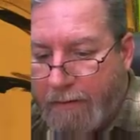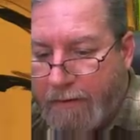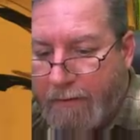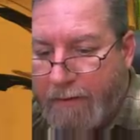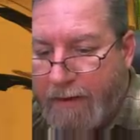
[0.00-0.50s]

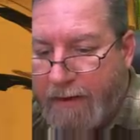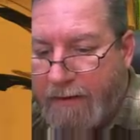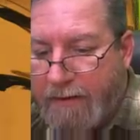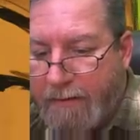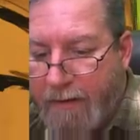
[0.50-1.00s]
So I'm
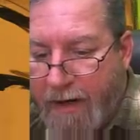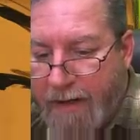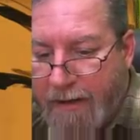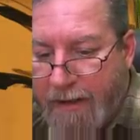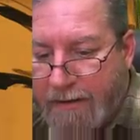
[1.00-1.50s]
hitting some
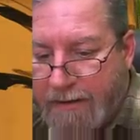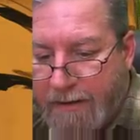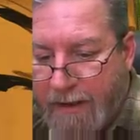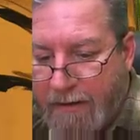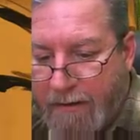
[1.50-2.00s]
highlights
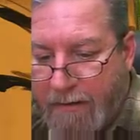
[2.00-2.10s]
in here.